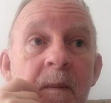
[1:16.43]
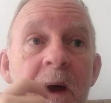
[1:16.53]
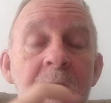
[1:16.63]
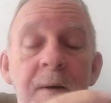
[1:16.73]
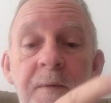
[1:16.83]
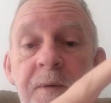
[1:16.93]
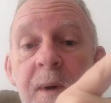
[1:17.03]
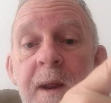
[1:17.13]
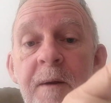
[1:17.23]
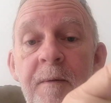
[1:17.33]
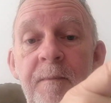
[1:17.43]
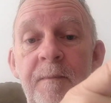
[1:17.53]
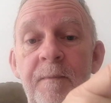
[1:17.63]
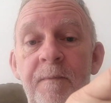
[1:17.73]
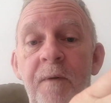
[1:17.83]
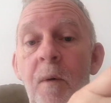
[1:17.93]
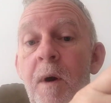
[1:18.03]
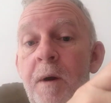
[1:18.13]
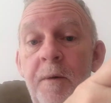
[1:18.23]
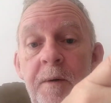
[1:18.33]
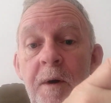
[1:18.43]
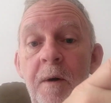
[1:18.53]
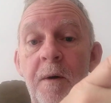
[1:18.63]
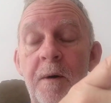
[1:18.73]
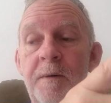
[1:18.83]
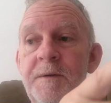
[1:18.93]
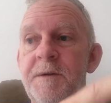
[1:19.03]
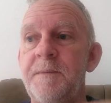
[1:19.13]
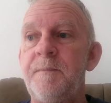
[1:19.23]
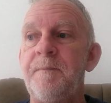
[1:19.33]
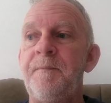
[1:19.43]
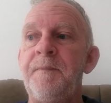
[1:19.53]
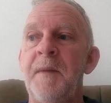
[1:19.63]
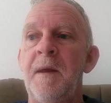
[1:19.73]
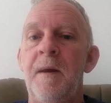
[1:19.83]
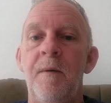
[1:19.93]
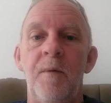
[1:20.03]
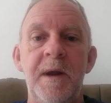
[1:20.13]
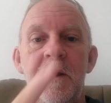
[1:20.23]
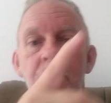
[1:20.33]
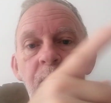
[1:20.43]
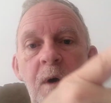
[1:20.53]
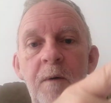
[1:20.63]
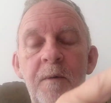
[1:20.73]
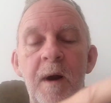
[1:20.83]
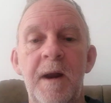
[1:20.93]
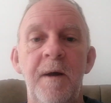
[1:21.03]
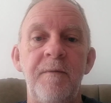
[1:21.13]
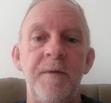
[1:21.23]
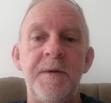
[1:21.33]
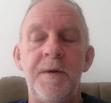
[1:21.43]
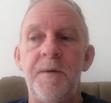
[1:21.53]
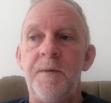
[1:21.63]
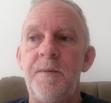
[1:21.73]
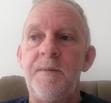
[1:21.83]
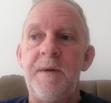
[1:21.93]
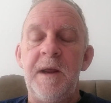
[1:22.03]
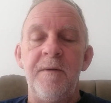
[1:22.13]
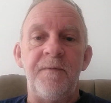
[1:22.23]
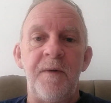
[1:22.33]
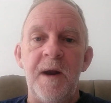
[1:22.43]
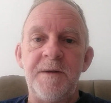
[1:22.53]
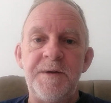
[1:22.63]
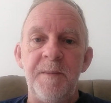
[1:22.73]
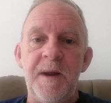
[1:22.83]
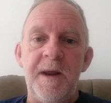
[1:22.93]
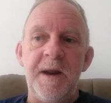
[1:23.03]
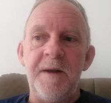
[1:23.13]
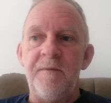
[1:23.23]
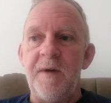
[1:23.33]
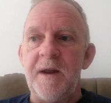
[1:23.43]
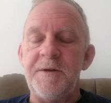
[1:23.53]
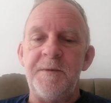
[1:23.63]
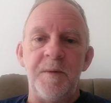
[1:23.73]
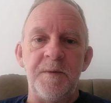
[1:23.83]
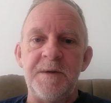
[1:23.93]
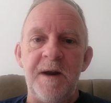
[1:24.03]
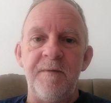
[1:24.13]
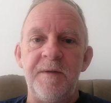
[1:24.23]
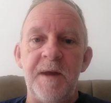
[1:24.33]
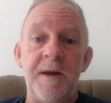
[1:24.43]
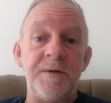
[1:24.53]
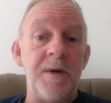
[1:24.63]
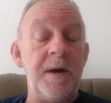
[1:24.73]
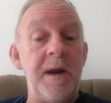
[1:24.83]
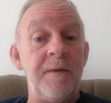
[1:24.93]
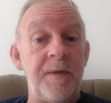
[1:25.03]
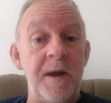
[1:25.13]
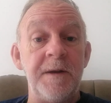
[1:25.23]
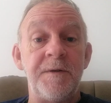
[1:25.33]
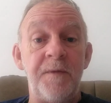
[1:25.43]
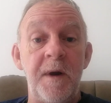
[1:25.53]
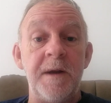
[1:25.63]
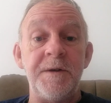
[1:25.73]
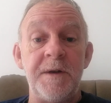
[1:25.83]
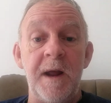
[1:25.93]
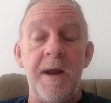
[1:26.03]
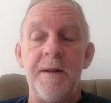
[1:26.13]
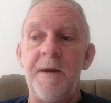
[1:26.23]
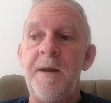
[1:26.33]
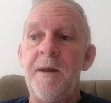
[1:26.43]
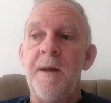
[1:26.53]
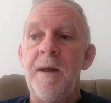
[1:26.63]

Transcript: about 300 or 400 yards, we can walk right over to get fresh meat, vegetables, everything. So I get things fresh daily.